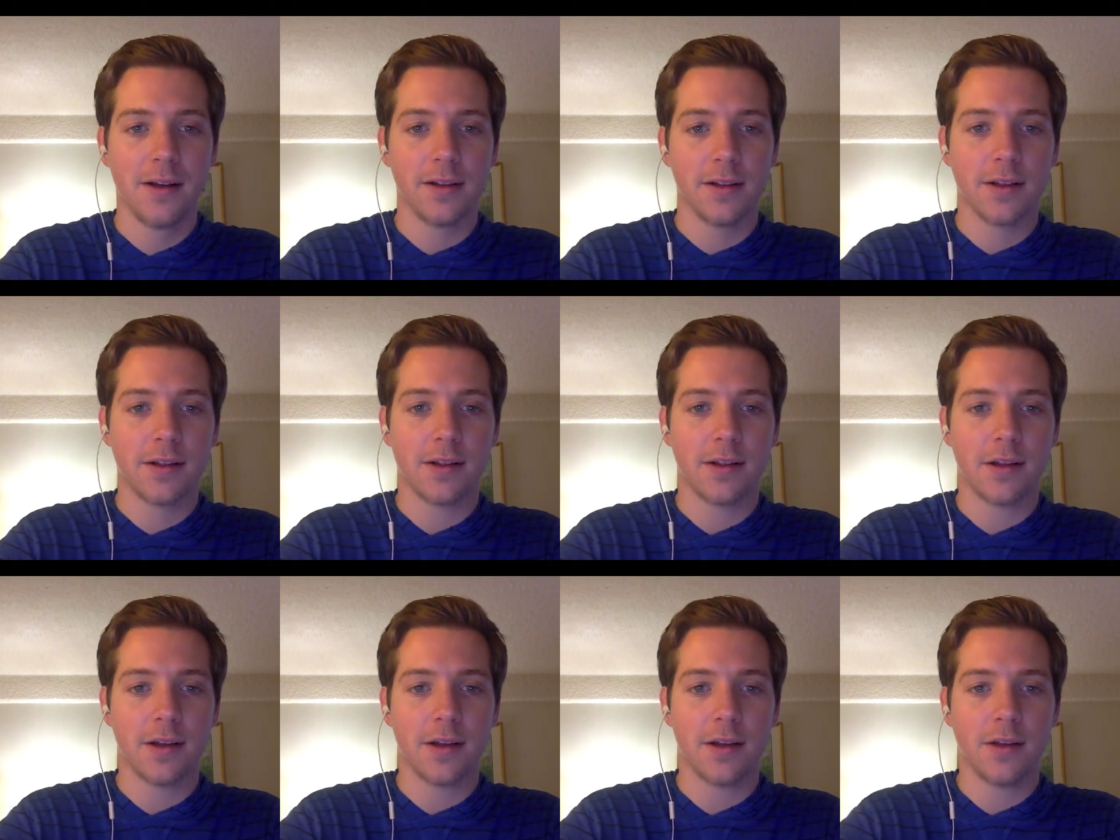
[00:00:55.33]
Let's
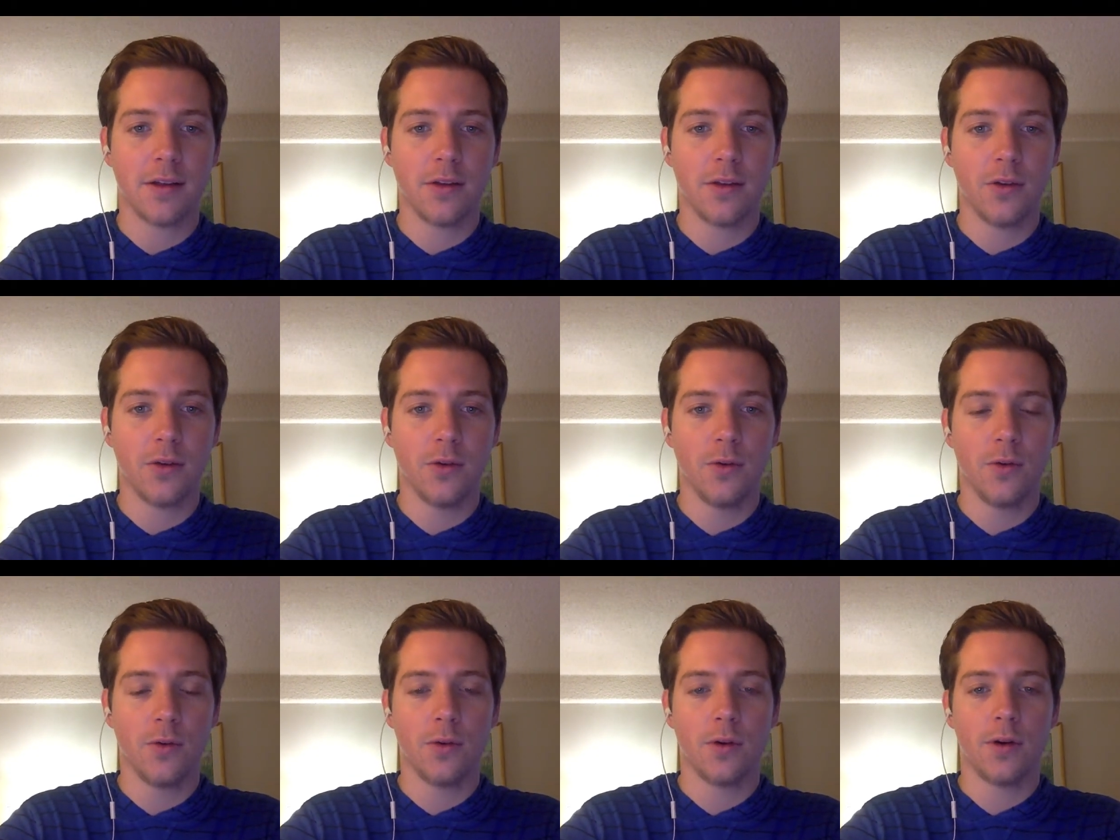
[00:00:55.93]
say
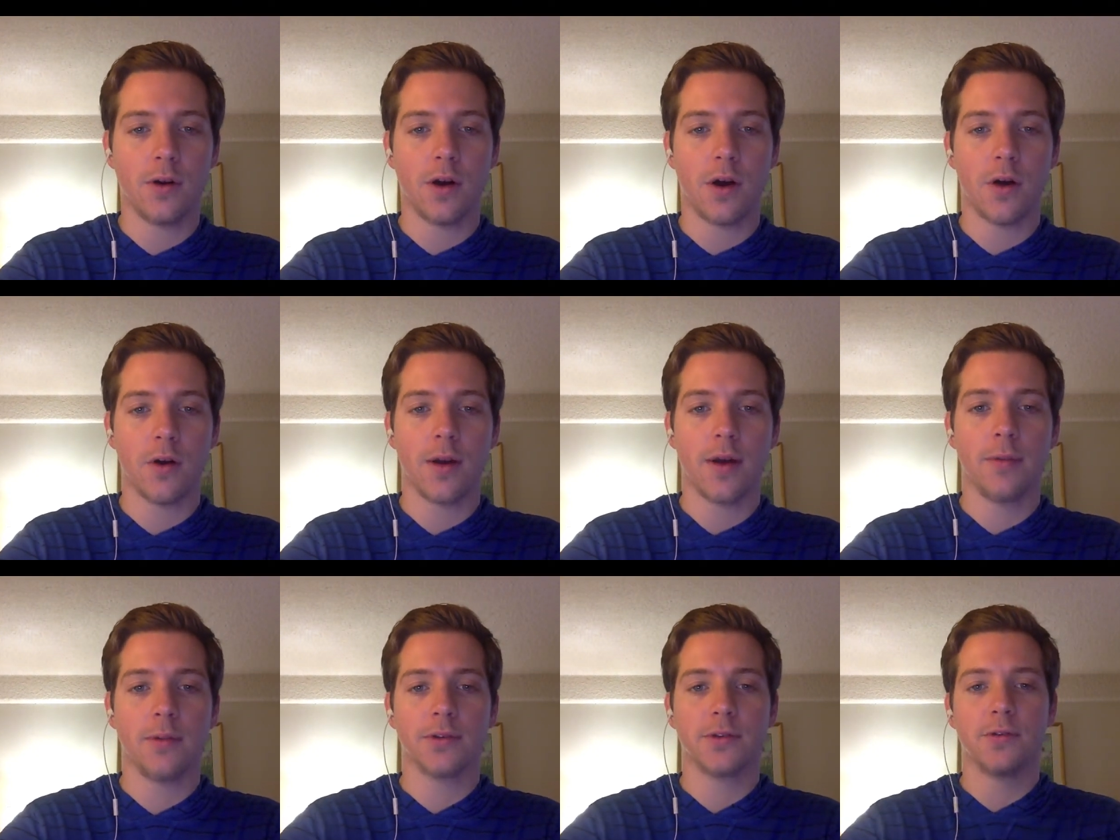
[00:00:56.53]
you are
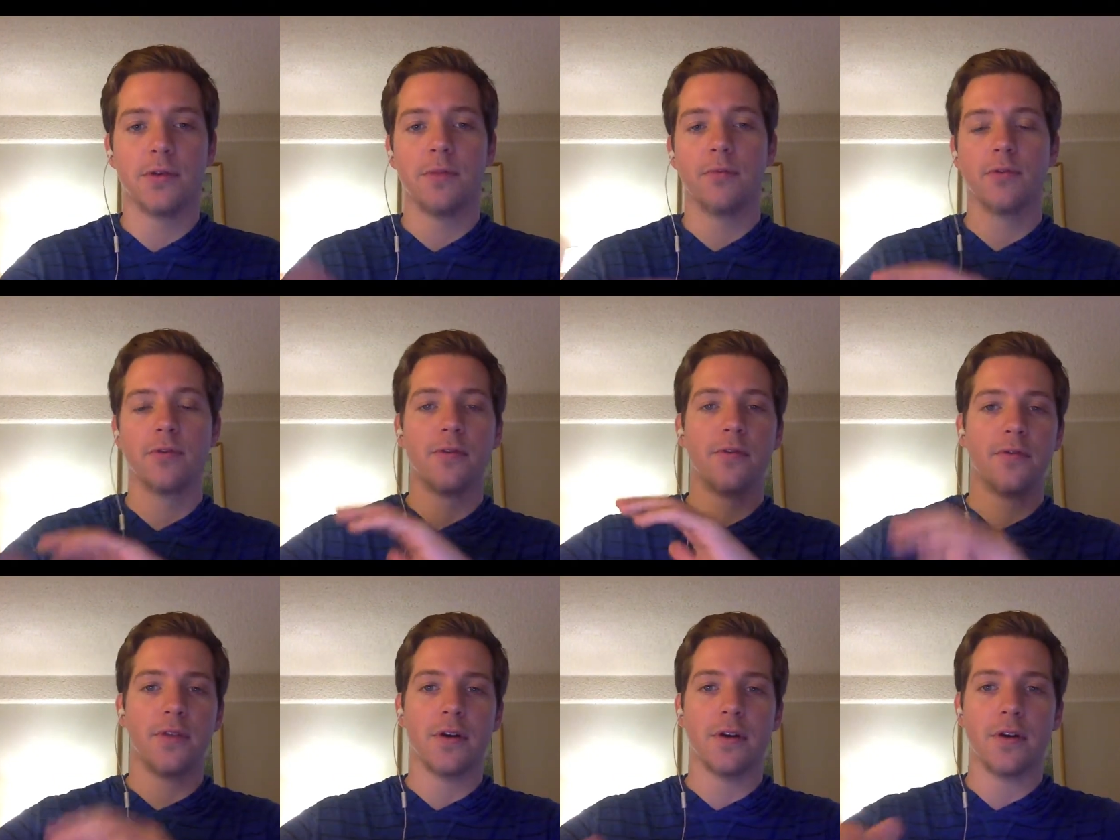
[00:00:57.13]
able to
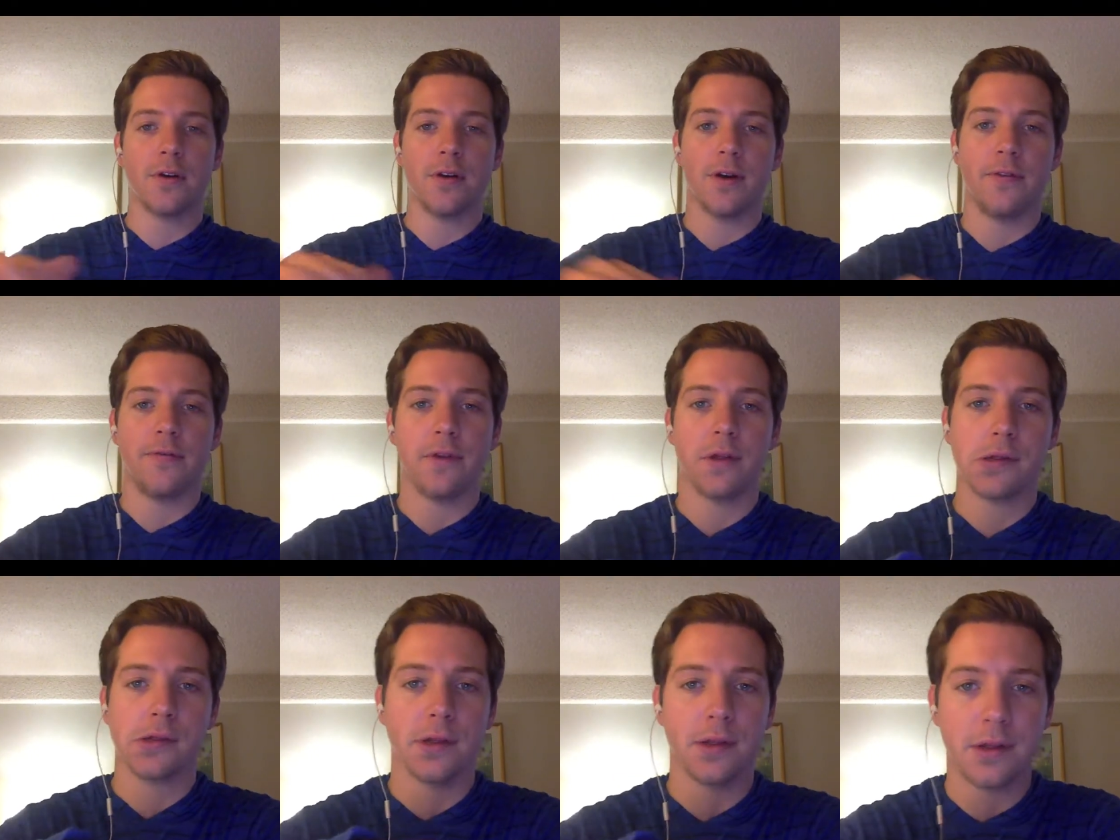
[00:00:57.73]
improve their
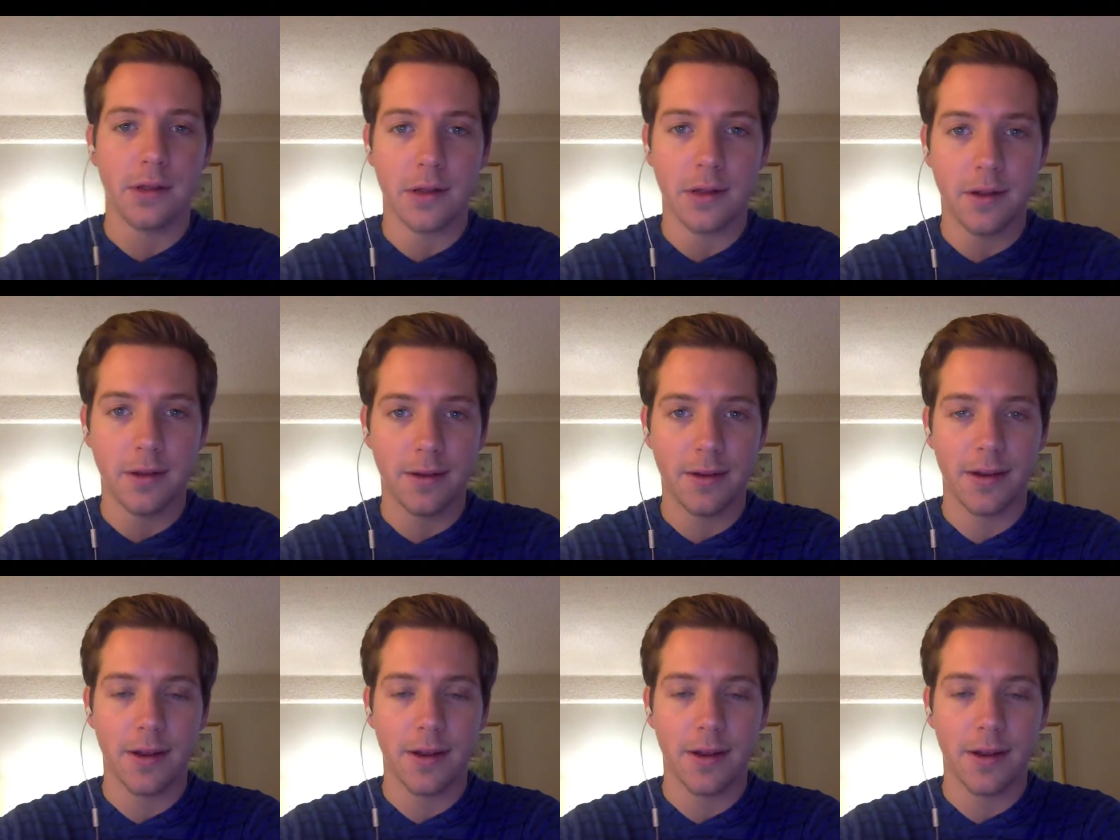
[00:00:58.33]
efficiency